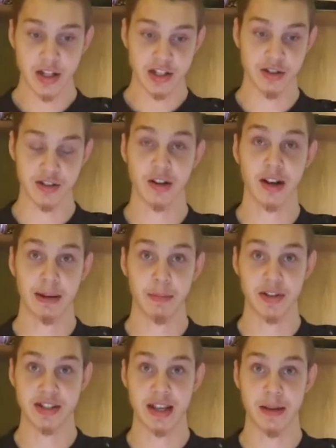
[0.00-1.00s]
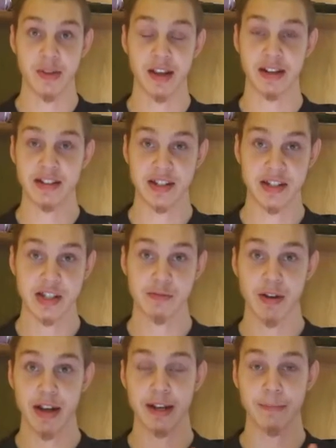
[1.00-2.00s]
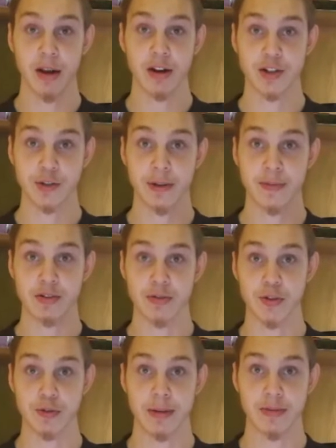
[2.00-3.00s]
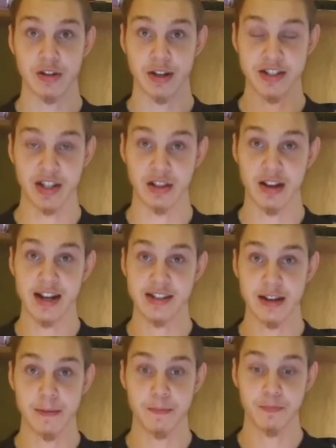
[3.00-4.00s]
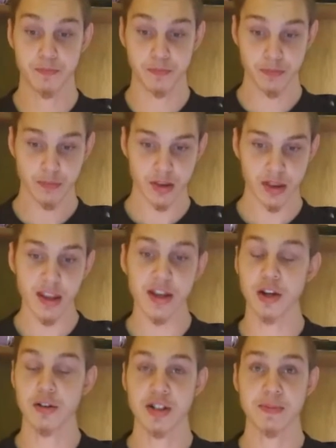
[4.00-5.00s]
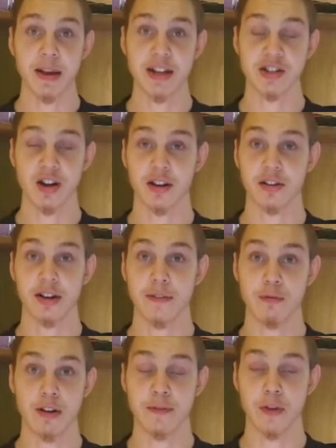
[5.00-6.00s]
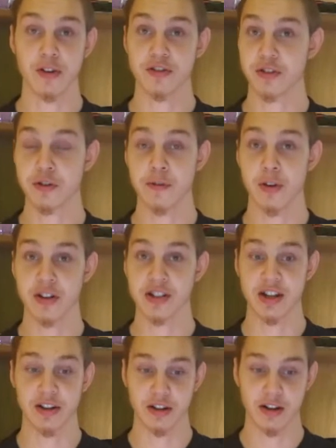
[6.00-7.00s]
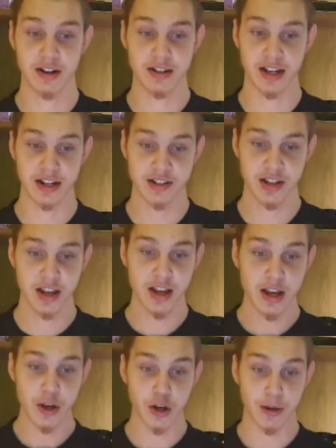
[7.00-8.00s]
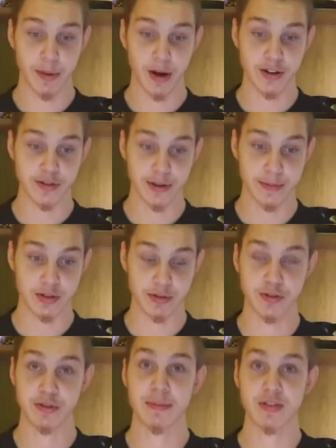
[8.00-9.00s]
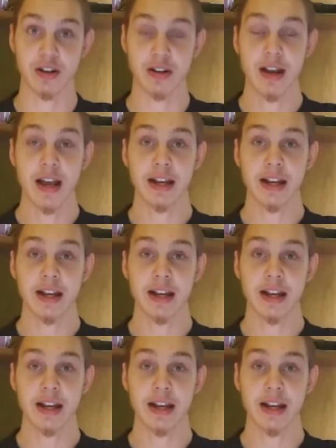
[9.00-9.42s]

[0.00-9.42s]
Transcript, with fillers: So it's talking about the same thing. See, this is why you compare scripture with scripture, because it lines up. You don't just base doctrine off one verse or two verses out of context. You compare scripture with scripture.